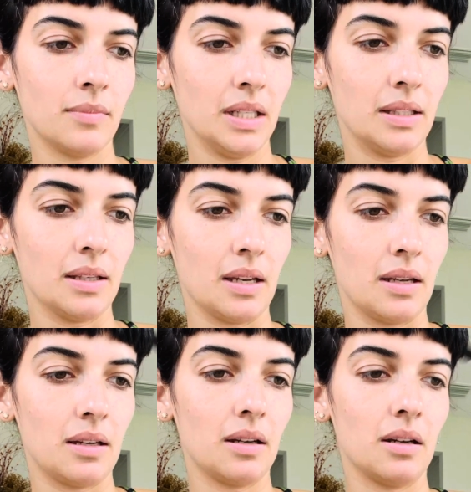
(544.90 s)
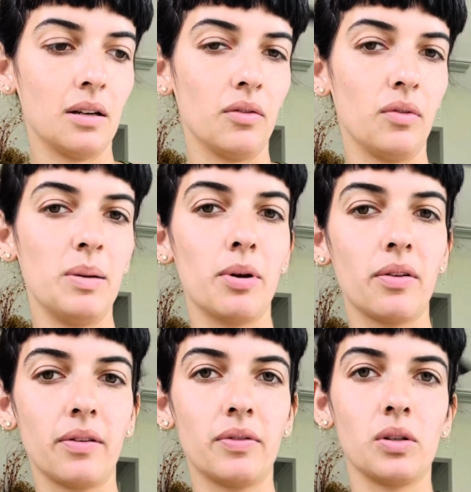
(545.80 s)
It's like a
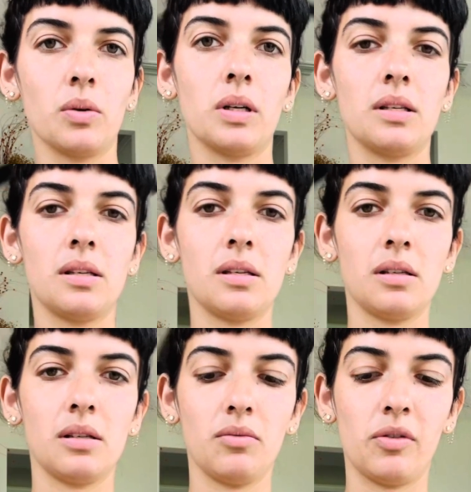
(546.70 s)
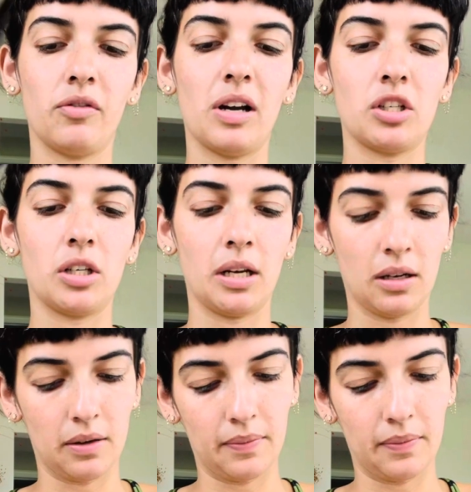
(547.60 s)
rebirth of sorts, refreshing.